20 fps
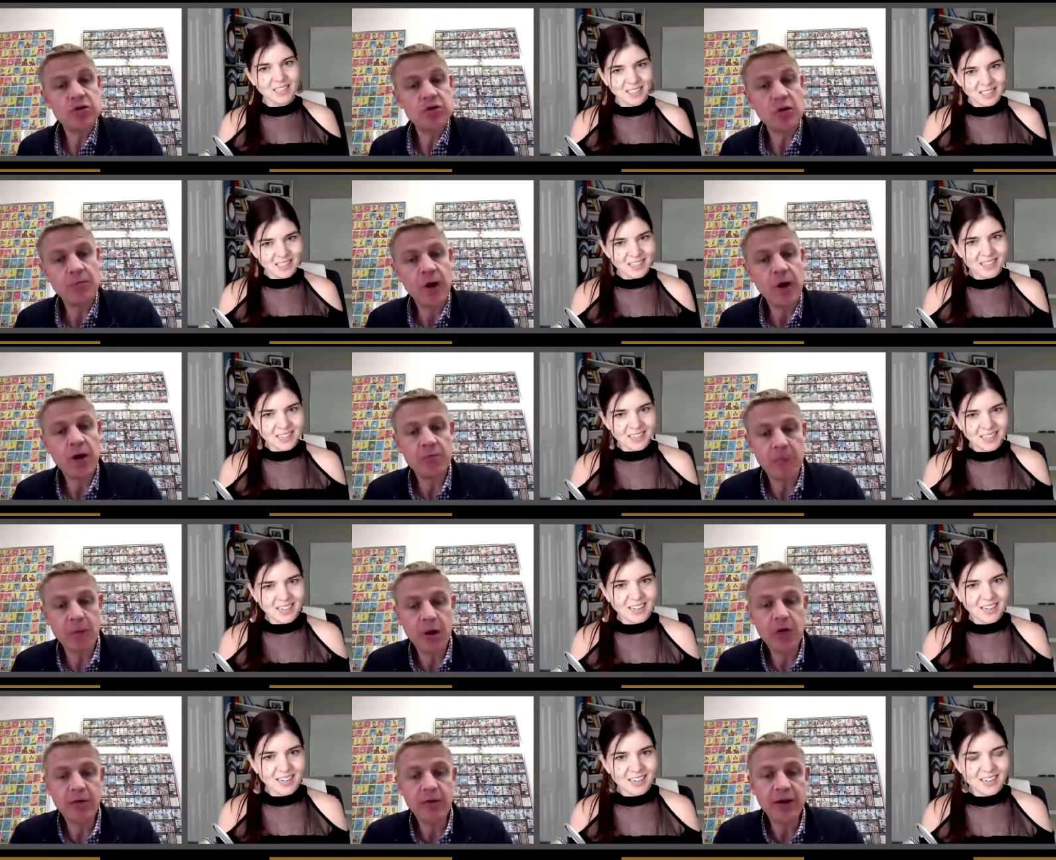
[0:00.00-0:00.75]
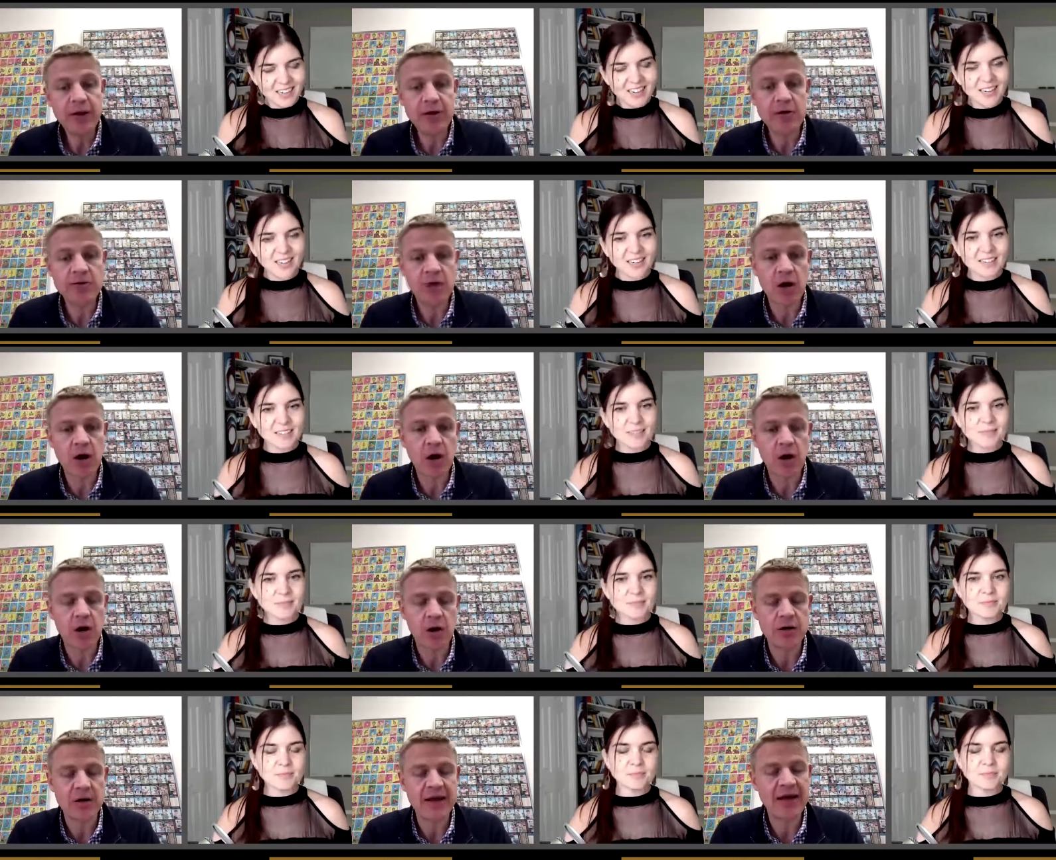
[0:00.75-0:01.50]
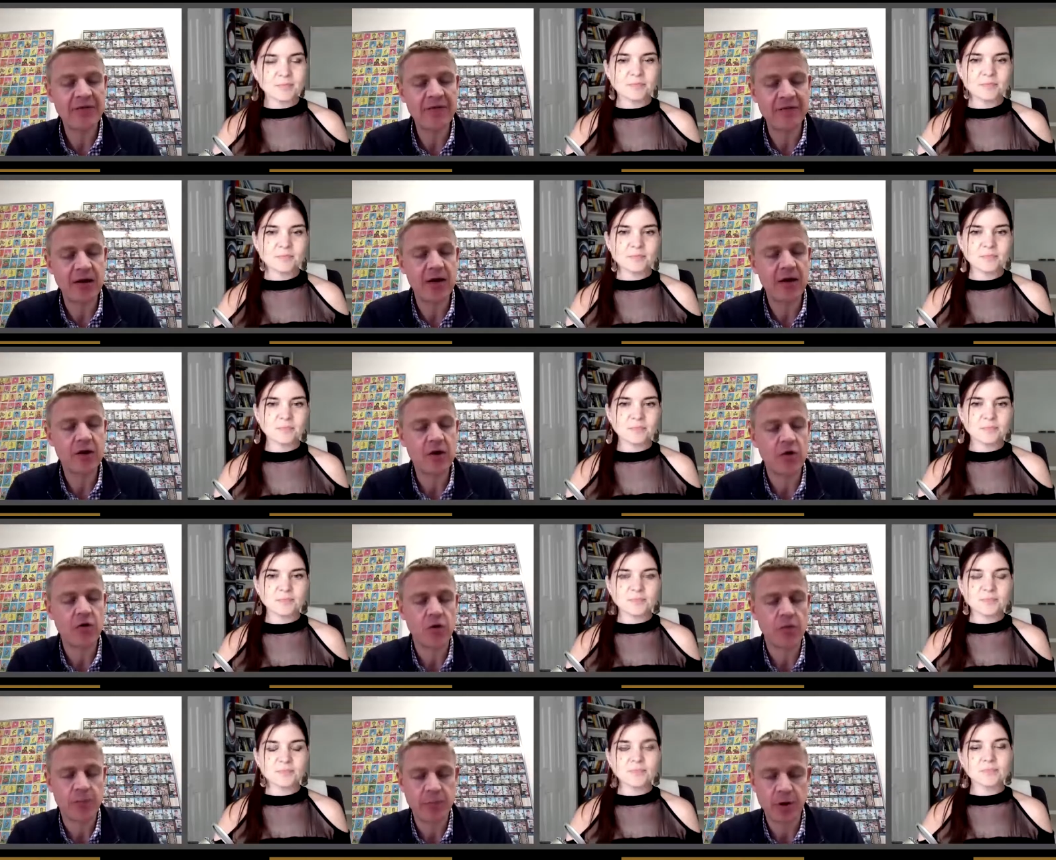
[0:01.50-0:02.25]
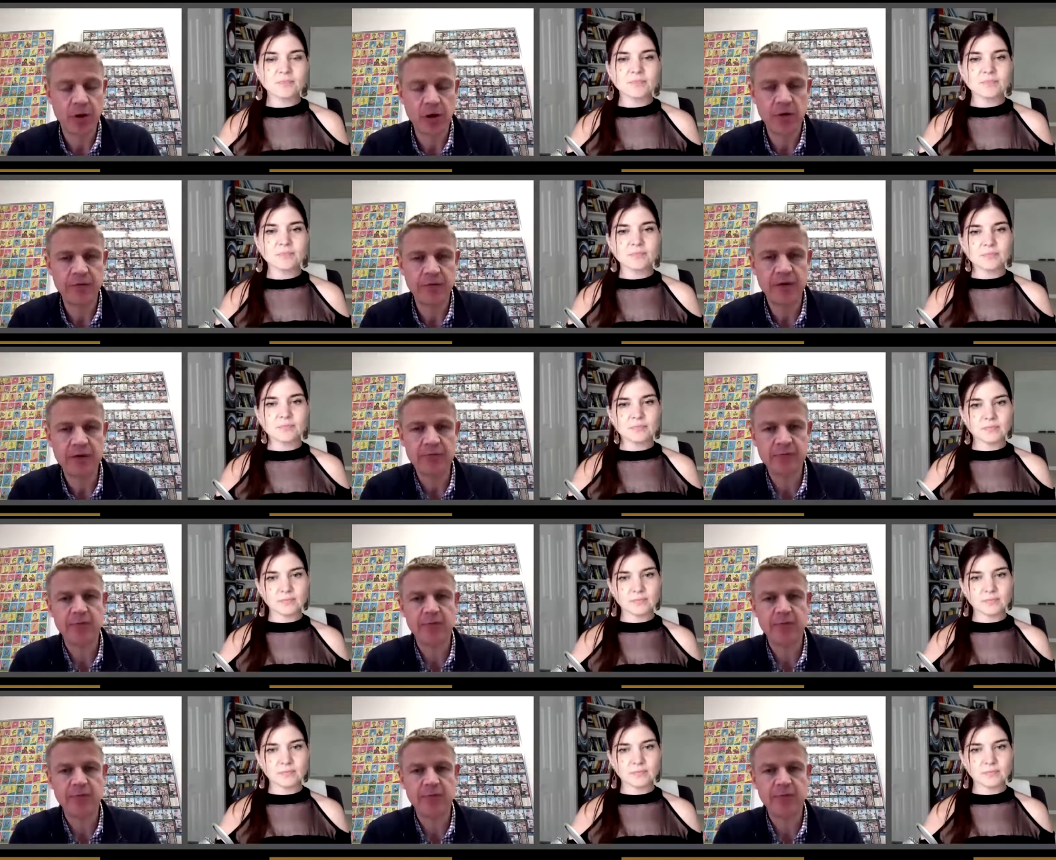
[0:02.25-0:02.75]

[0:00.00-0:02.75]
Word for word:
Speaker 1: So moderators are, are, definitely a core part of it.